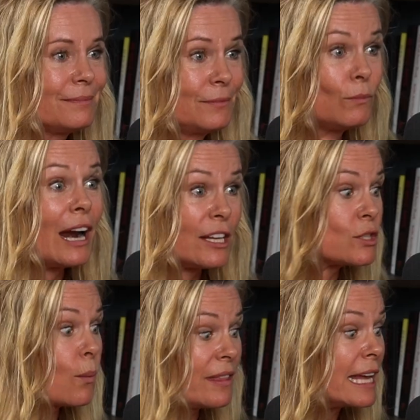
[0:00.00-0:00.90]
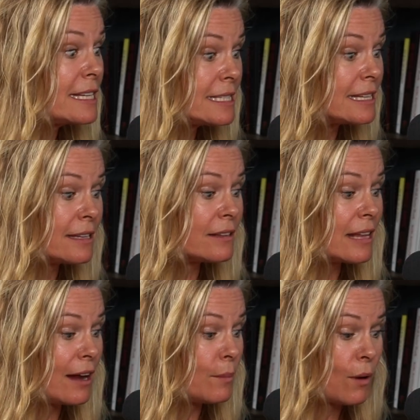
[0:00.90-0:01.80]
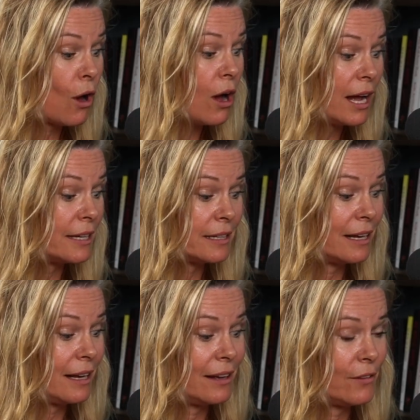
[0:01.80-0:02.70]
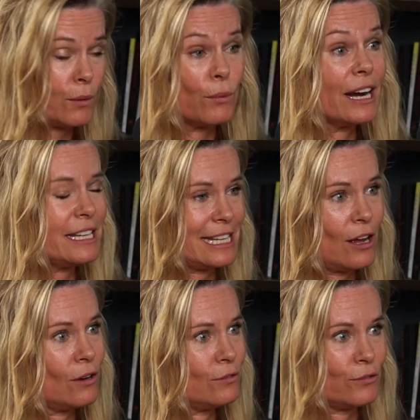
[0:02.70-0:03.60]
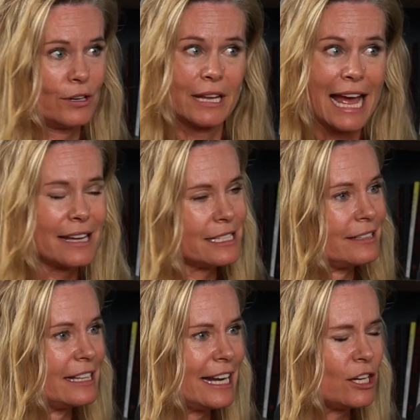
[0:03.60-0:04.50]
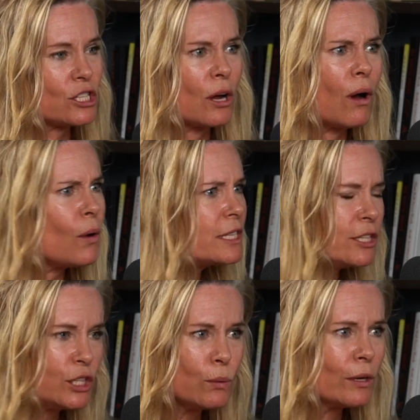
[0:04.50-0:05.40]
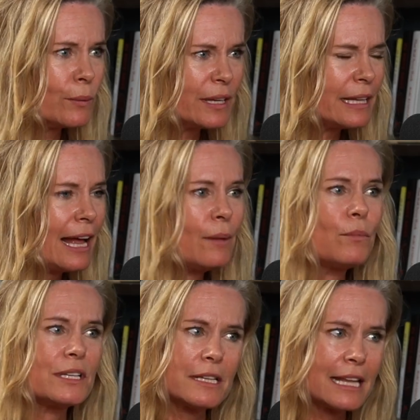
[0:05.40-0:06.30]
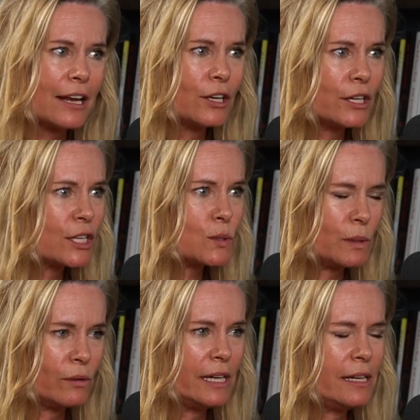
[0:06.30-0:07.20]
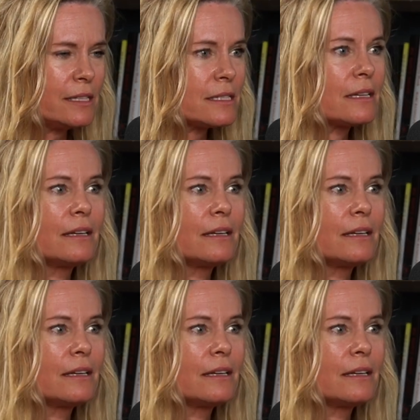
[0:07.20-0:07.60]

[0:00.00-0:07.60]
Right. So when they see them on the breakdown for casting the next show, oh, didn't you work with them? Wasn't that a good experience?